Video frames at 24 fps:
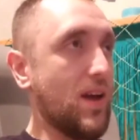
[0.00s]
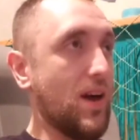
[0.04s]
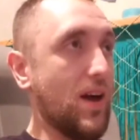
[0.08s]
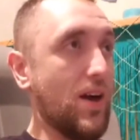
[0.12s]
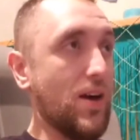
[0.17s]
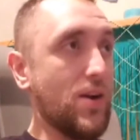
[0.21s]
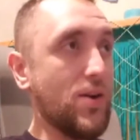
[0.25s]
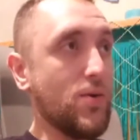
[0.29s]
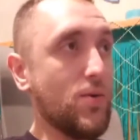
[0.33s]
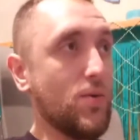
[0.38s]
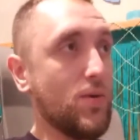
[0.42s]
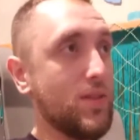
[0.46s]

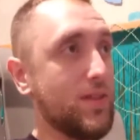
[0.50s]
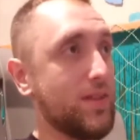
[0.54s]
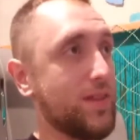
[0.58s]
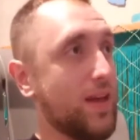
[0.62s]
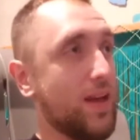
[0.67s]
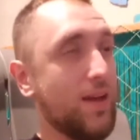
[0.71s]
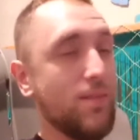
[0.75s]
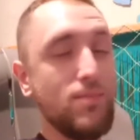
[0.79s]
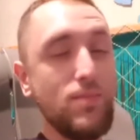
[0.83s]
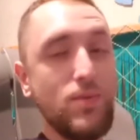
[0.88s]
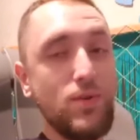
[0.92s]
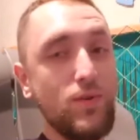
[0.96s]
I don't know what
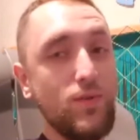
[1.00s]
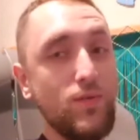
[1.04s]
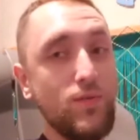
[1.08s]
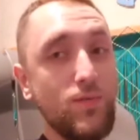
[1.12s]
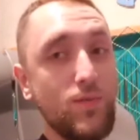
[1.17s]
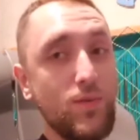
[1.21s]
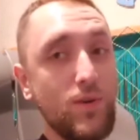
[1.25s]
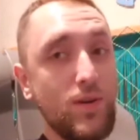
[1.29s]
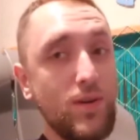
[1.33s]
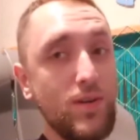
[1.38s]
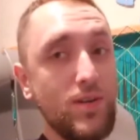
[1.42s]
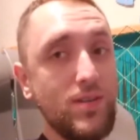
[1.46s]
that
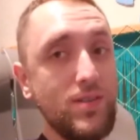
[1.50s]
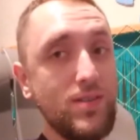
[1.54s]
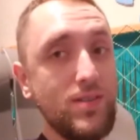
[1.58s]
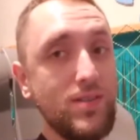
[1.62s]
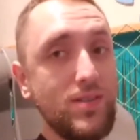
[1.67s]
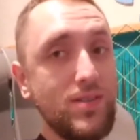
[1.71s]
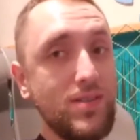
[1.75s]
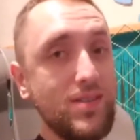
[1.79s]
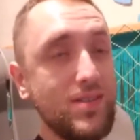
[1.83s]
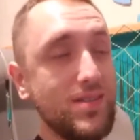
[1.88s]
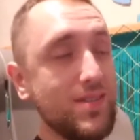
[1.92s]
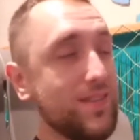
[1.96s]
move
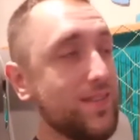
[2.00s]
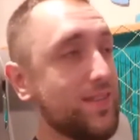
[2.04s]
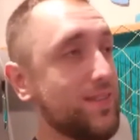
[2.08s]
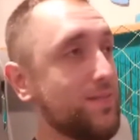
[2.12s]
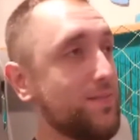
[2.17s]
was,